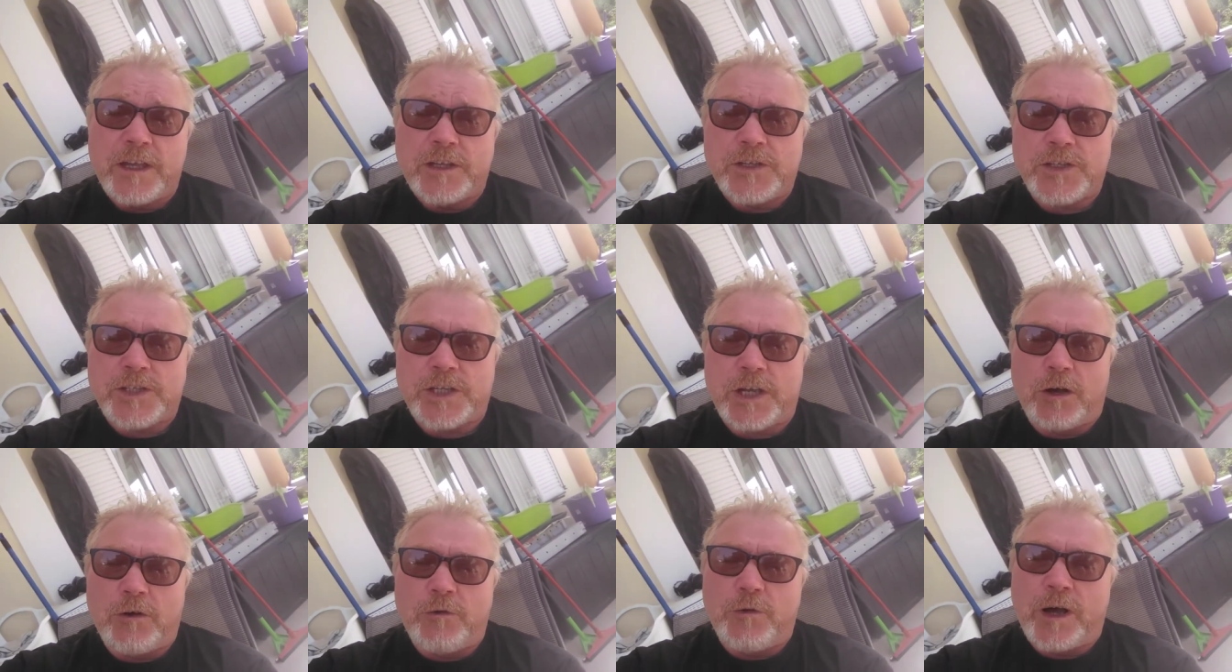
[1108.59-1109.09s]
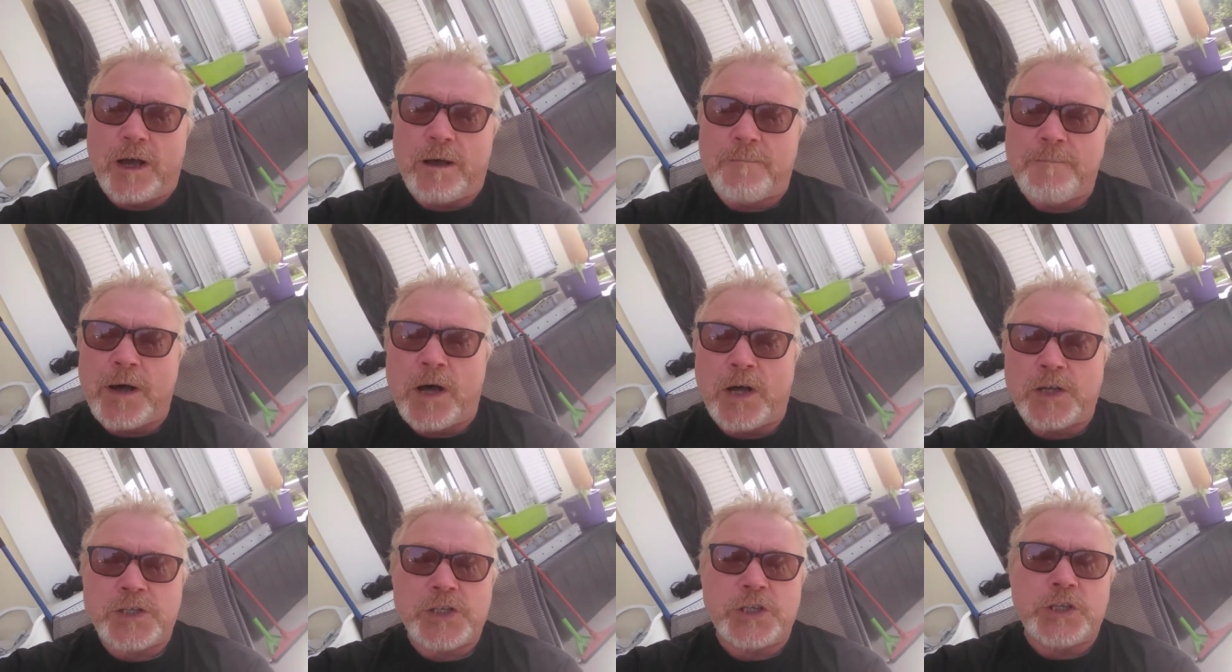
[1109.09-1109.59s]
So,
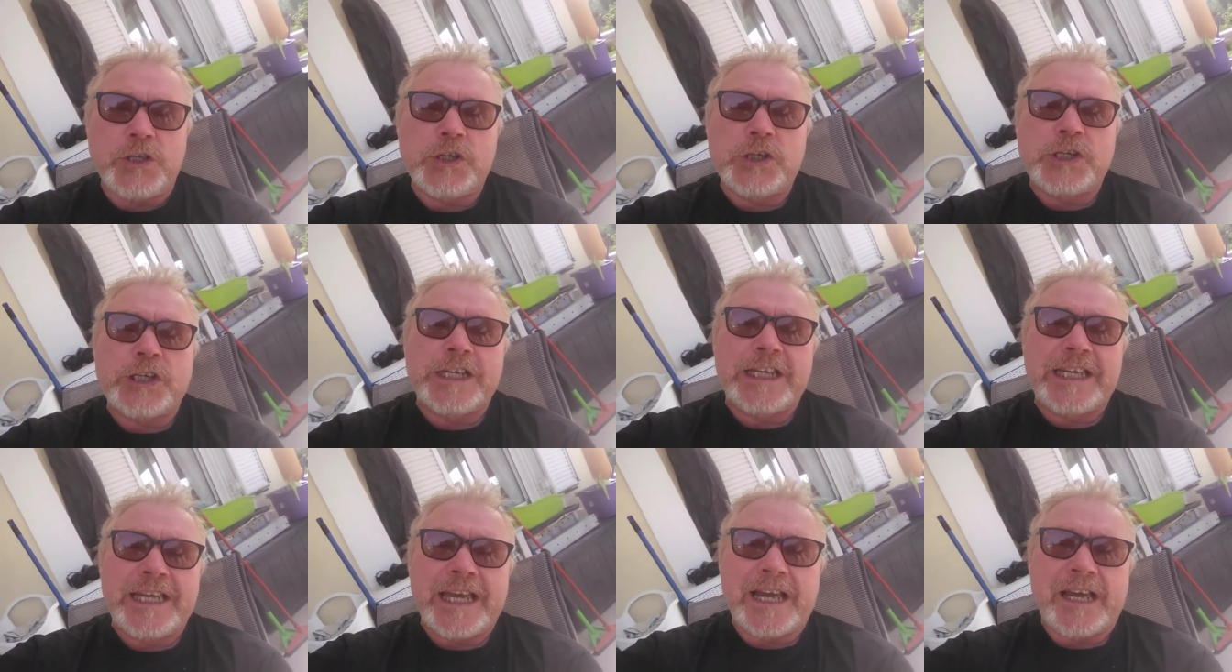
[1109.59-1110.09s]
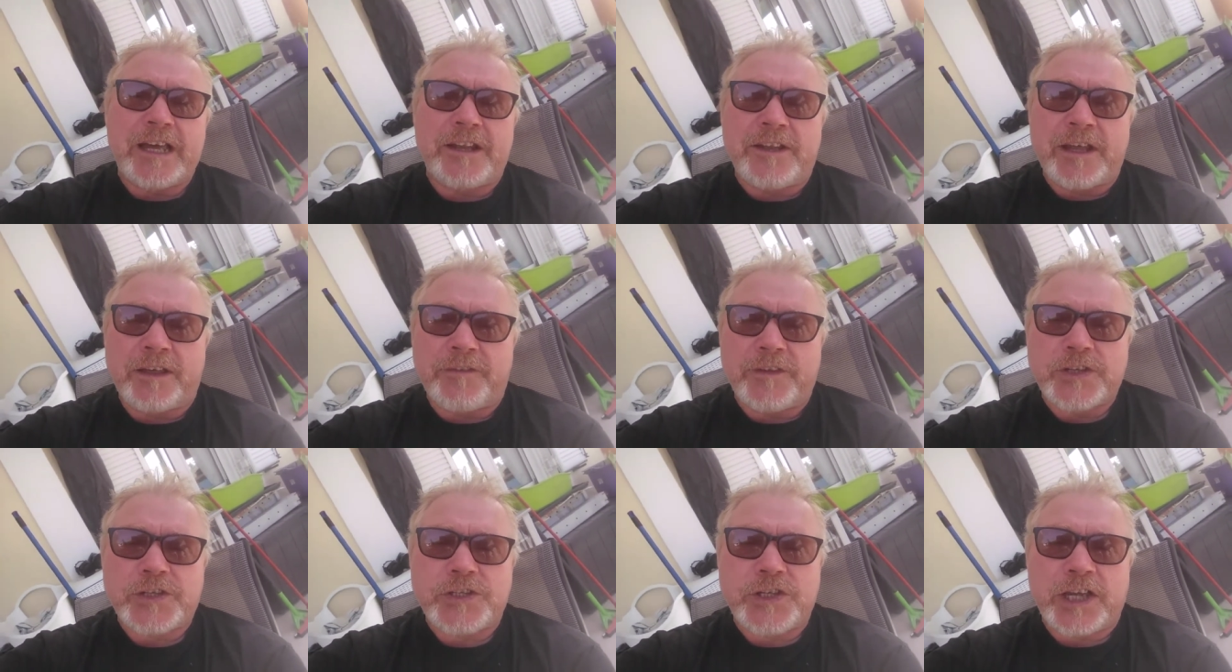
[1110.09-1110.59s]
Marty, you can get
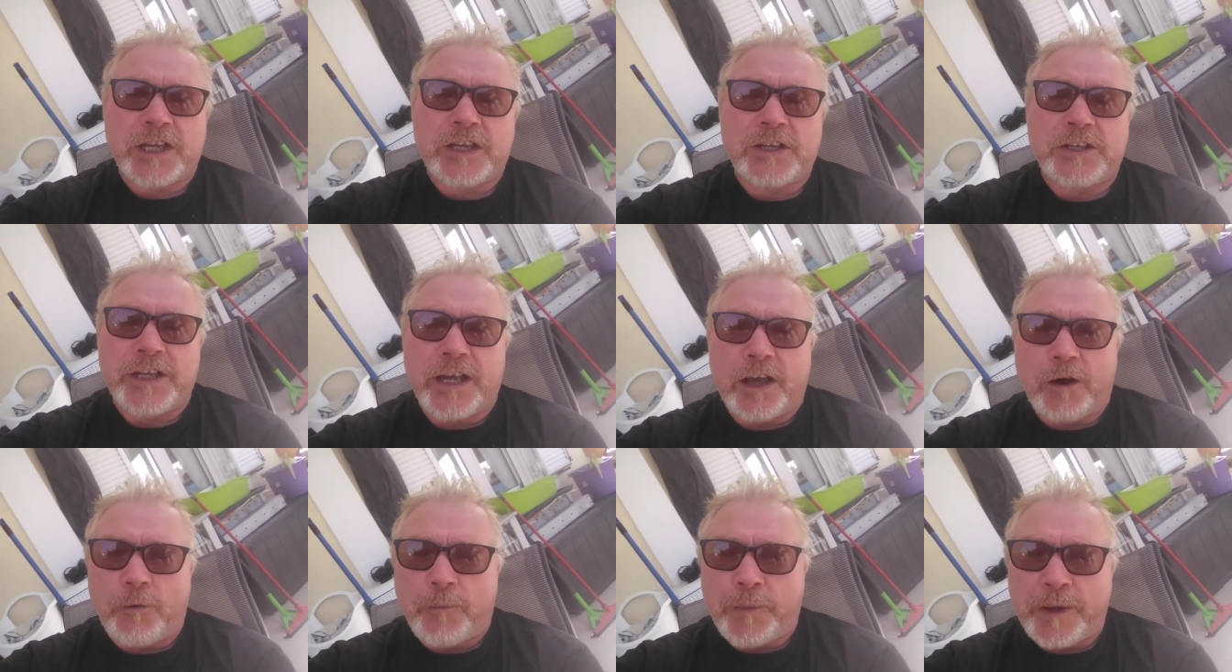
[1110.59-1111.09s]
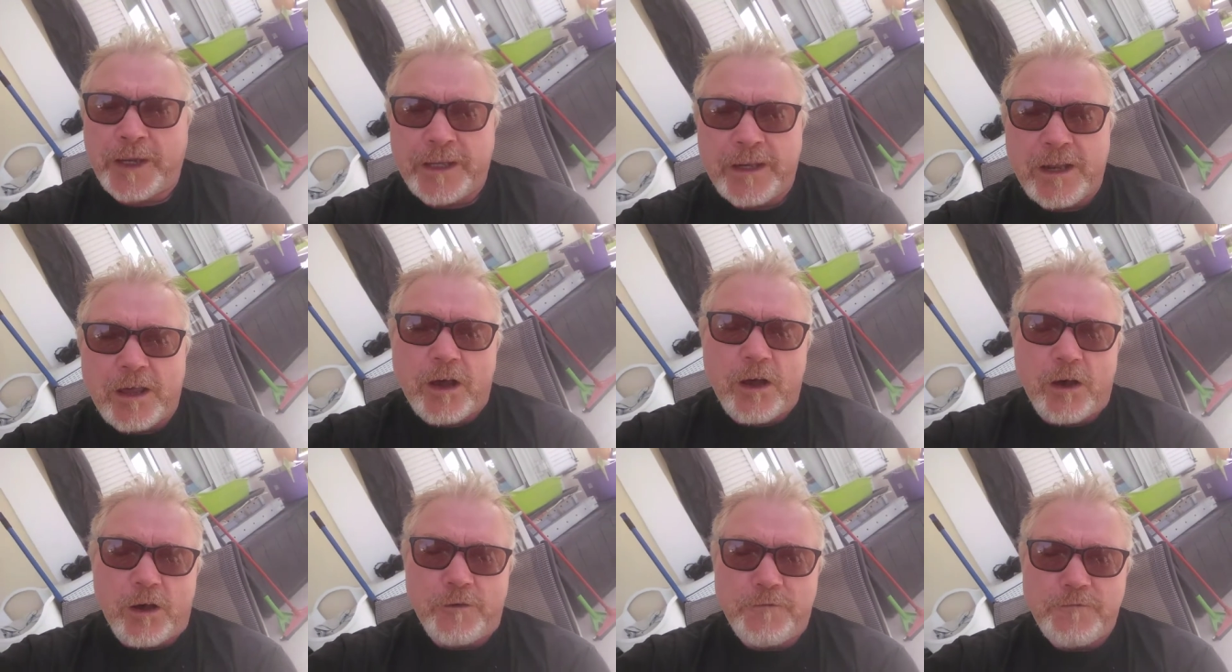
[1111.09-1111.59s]
another second helping
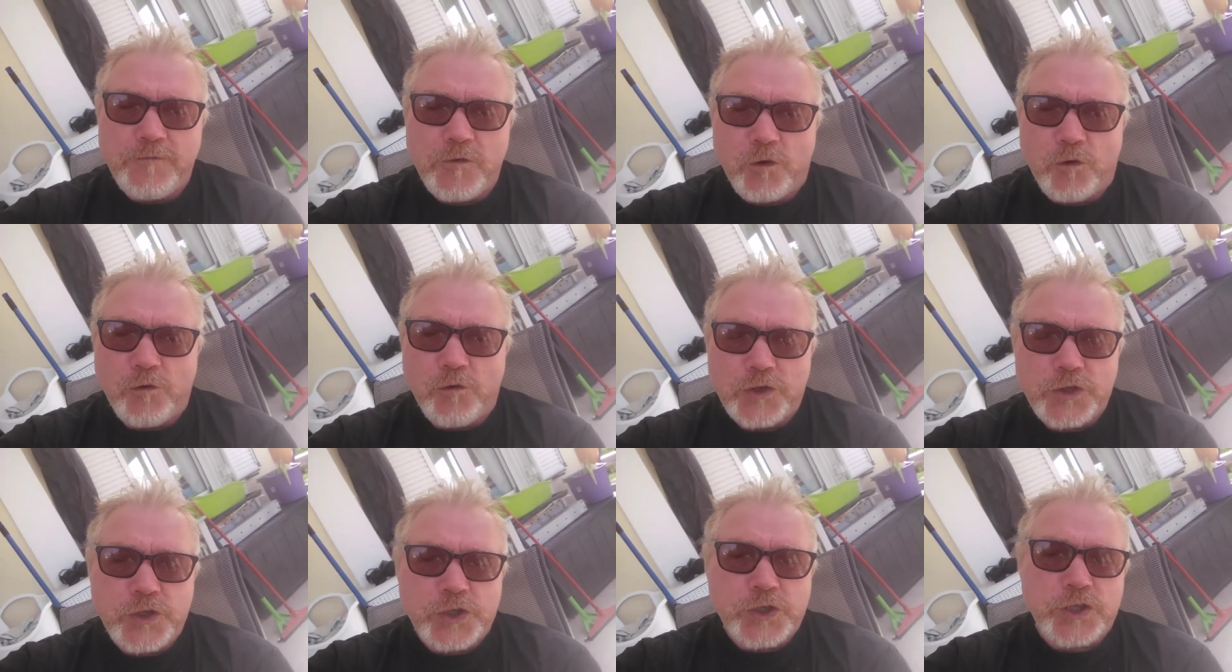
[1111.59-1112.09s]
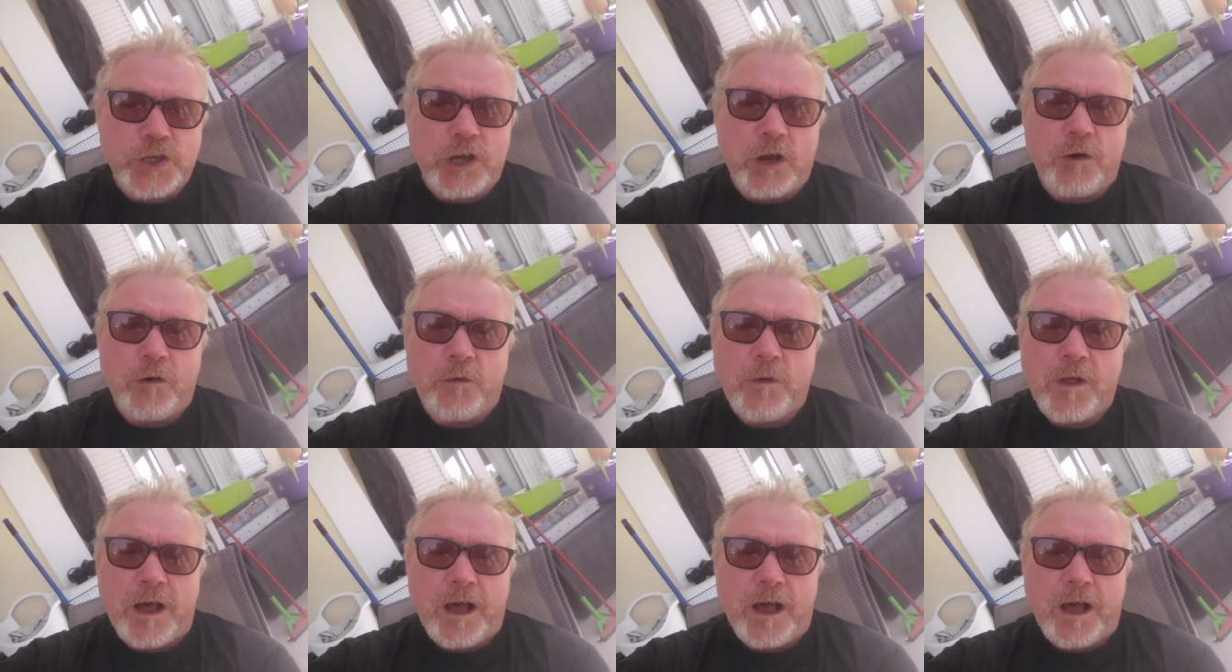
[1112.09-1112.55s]
of Northern Soul